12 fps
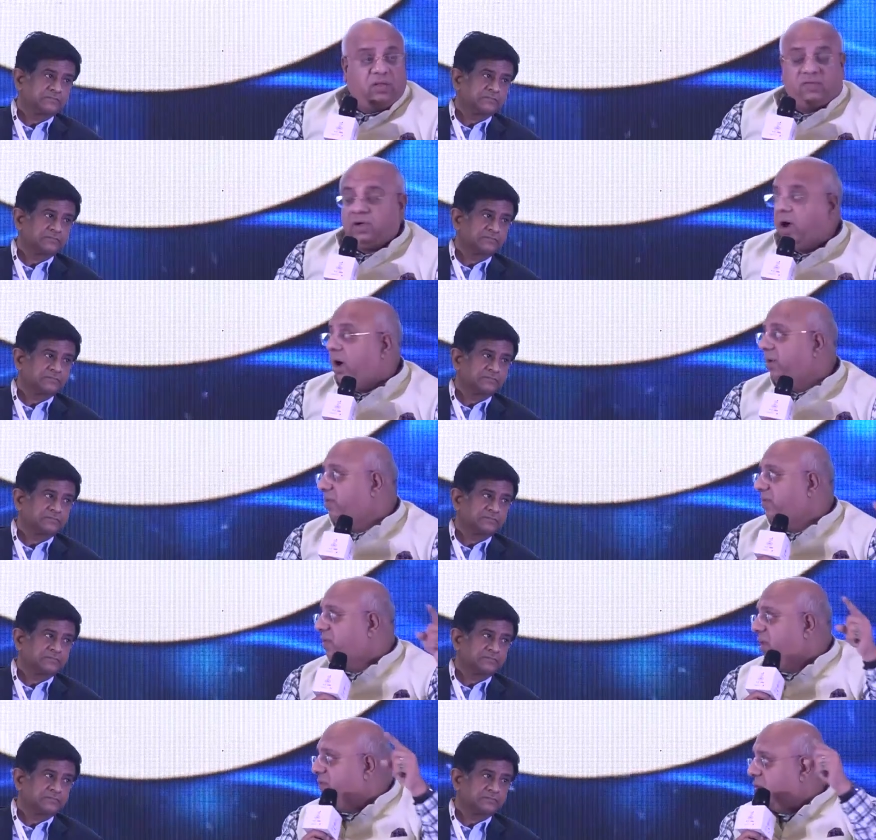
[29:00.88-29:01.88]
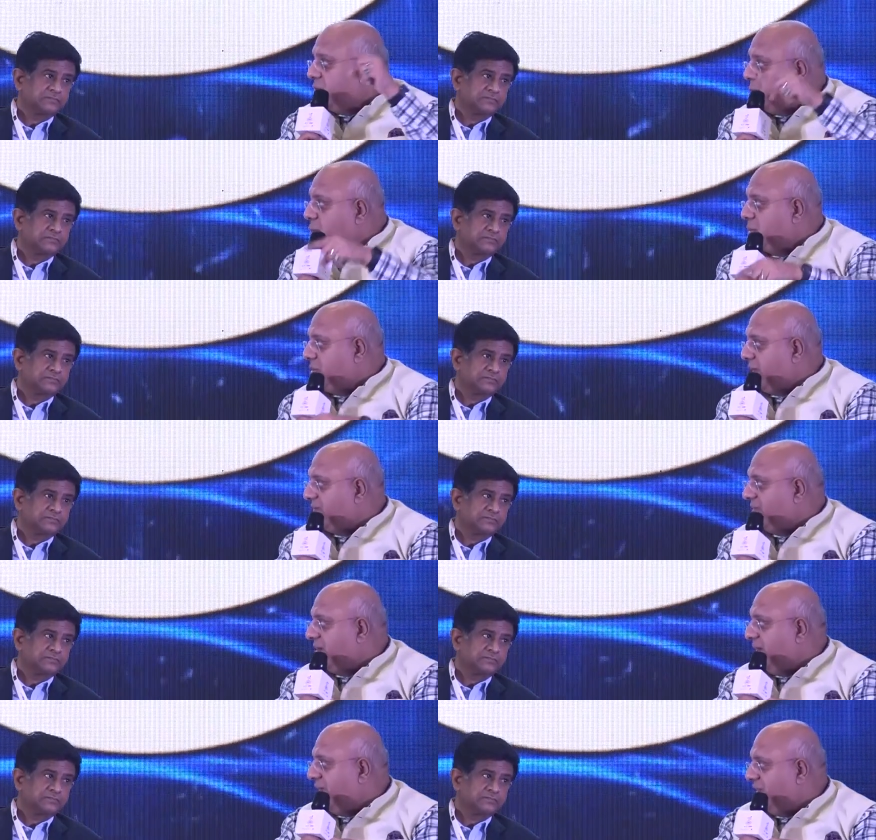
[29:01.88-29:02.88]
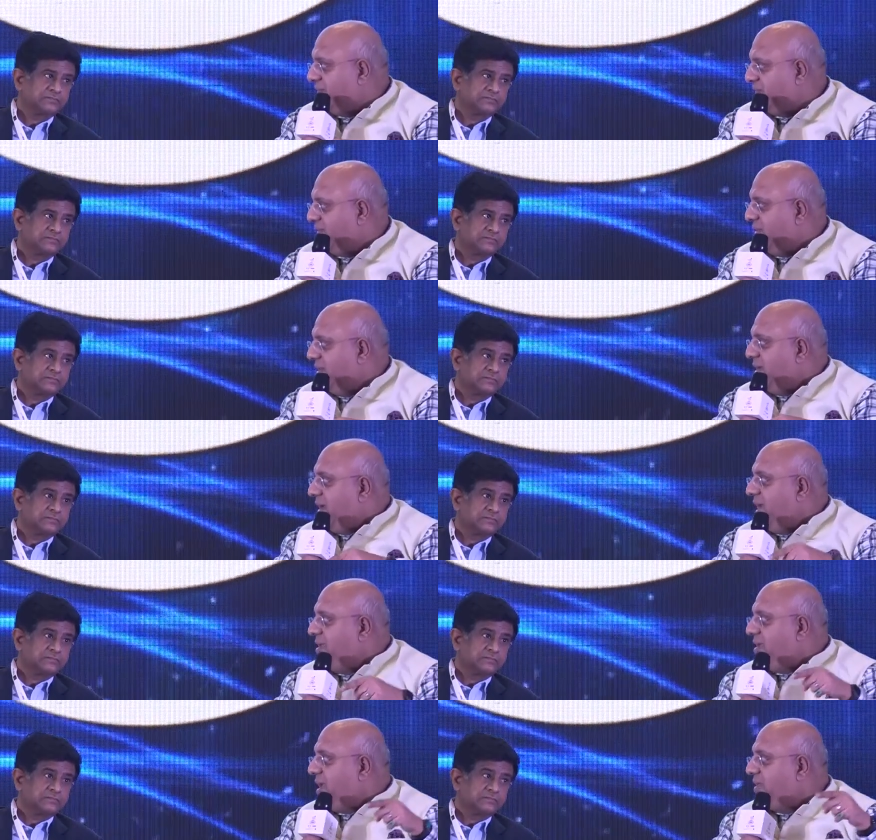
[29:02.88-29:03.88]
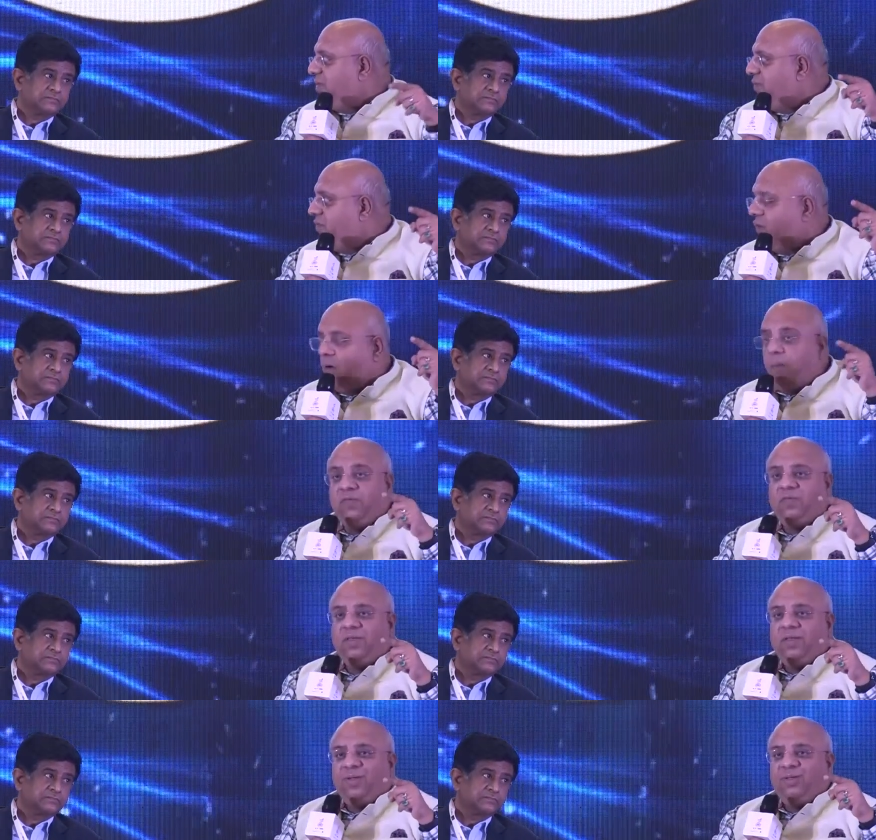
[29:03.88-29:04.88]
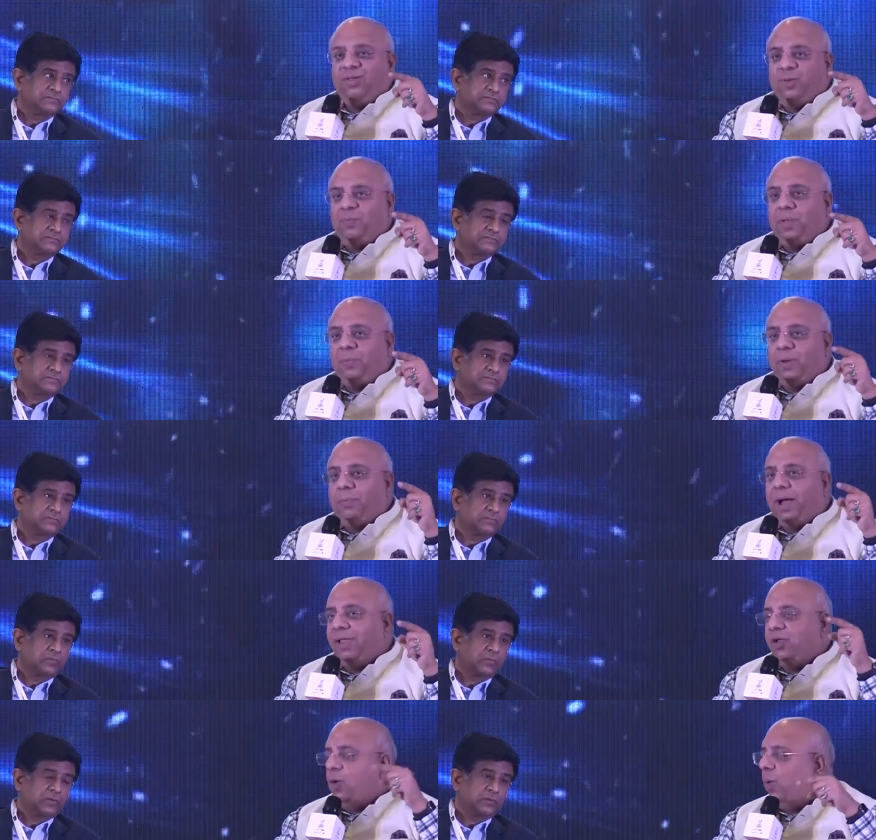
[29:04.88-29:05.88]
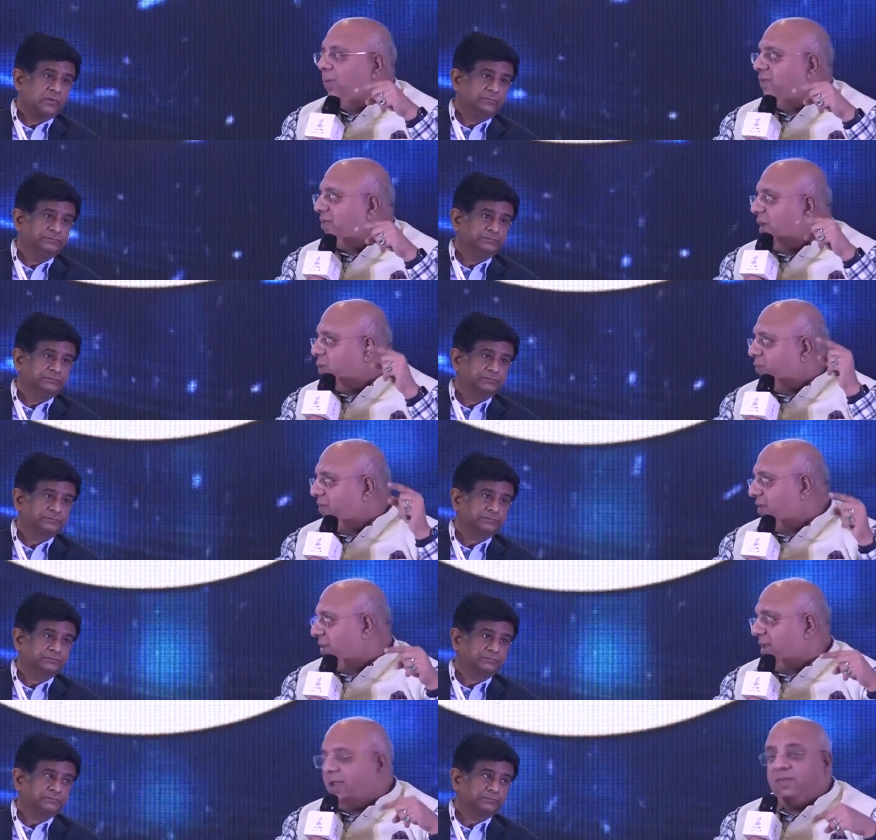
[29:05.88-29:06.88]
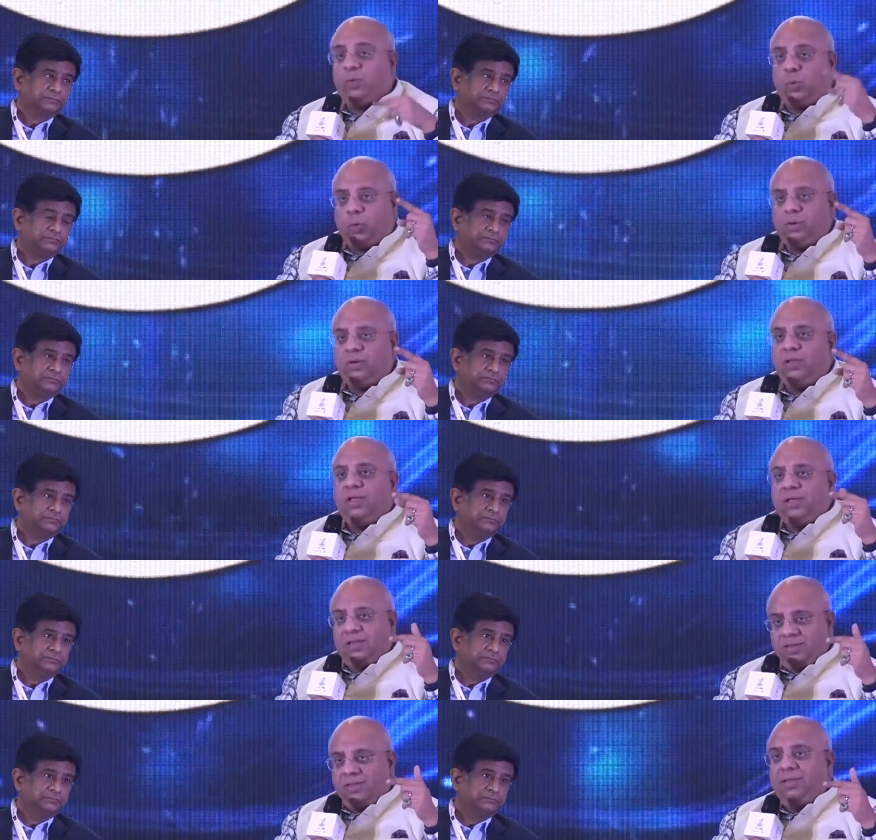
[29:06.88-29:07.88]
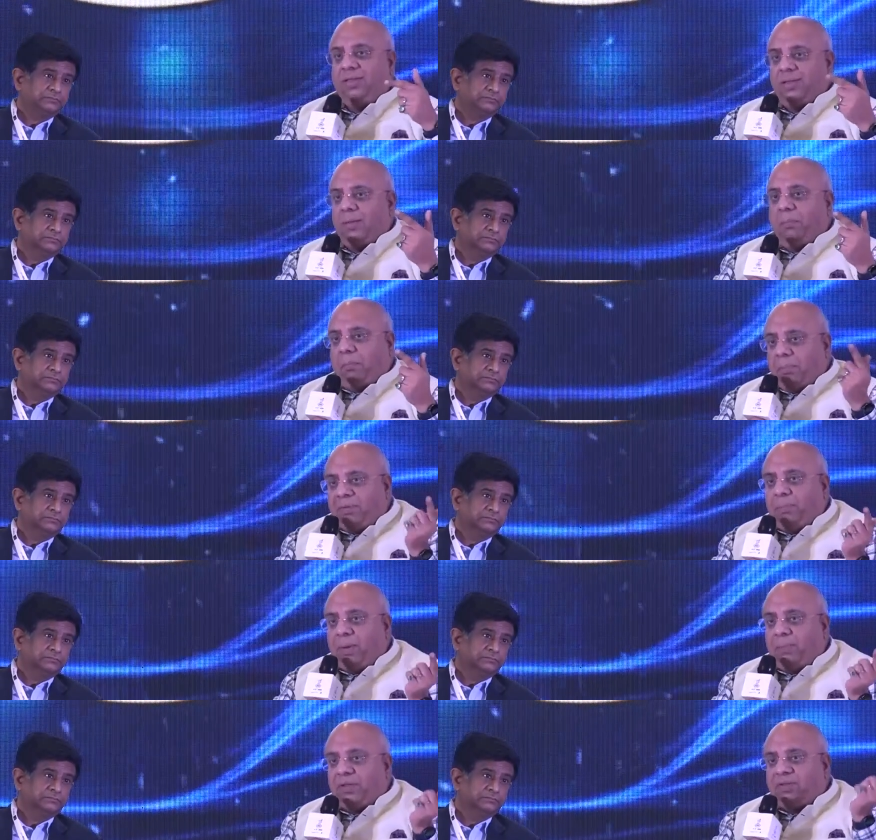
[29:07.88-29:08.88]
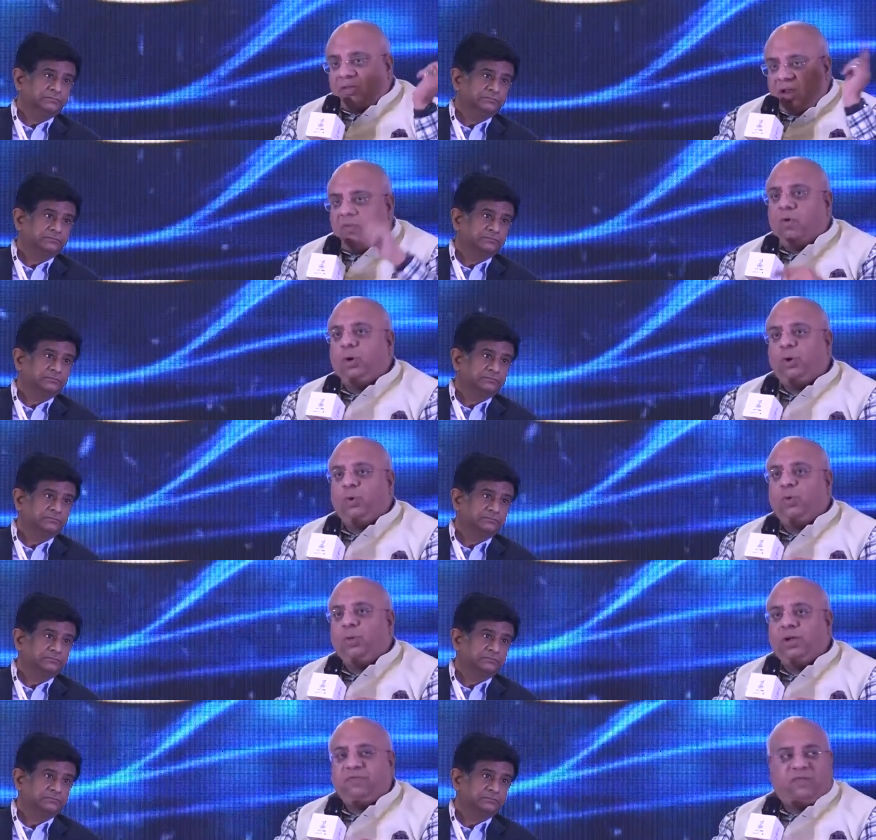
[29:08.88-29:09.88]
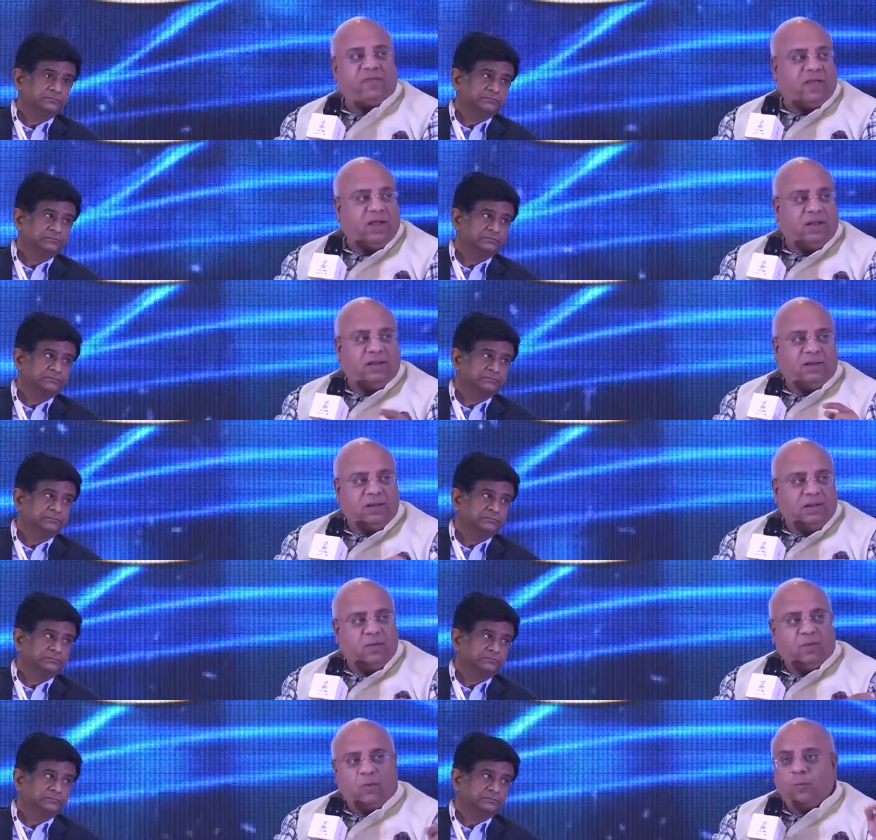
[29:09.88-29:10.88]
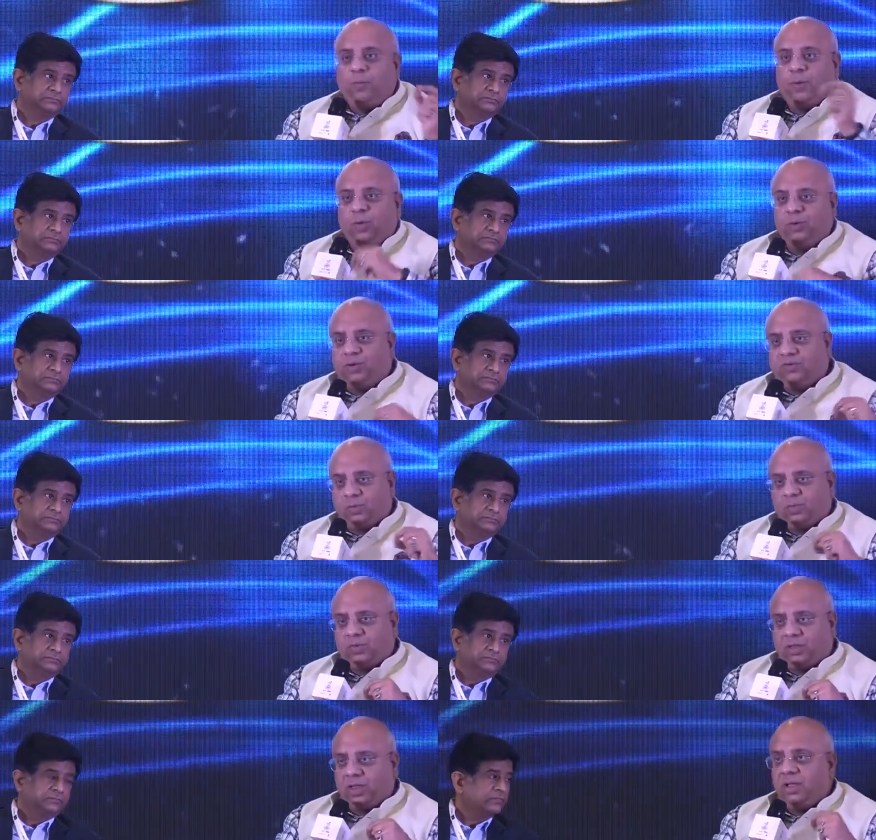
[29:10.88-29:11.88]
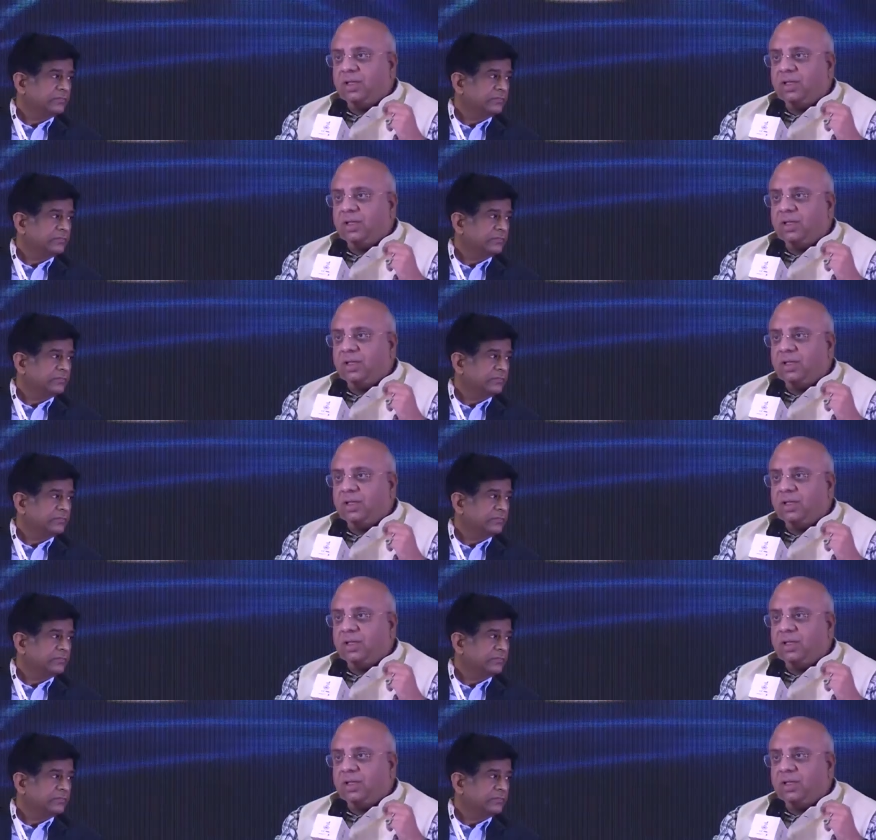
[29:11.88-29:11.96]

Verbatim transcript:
Speaker 1: of cars, they still want to do a test drive. In case of homes, though people buying homes without visiting has grown, but people still want to do that physical loop closure, so to say,